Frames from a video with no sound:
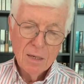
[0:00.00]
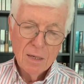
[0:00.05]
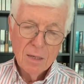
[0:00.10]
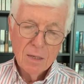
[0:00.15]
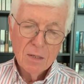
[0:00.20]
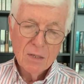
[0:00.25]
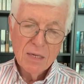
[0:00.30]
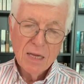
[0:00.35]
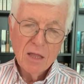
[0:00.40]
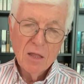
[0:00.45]

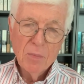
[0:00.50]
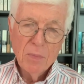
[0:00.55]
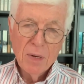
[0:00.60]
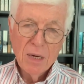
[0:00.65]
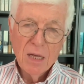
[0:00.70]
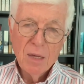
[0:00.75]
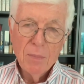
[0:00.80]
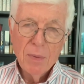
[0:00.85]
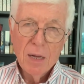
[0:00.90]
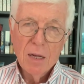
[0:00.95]
send them an
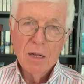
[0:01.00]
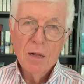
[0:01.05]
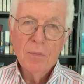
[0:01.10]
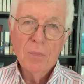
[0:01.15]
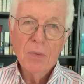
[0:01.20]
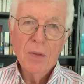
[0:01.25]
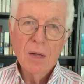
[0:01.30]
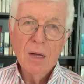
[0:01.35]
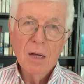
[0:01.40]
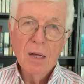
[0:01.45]

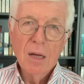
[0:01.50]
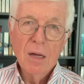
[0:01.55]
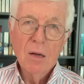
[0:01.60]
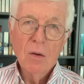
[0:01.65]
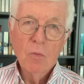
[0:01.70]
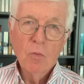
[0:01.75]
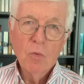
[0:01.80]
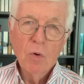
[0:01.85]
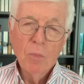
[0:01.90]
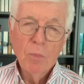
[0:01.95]
email.
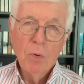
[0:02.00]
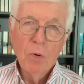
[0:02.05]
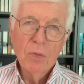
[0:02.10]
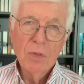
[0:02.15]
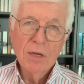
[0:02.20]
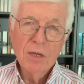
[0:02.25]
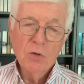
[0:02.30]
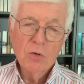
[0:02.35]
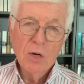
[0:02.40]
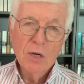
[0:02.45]
We'll put
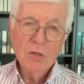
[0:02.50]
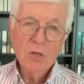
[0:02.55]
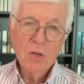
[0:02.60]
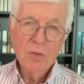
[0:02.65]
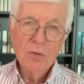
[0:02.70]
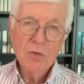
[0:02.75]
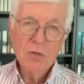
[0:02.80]
the address on the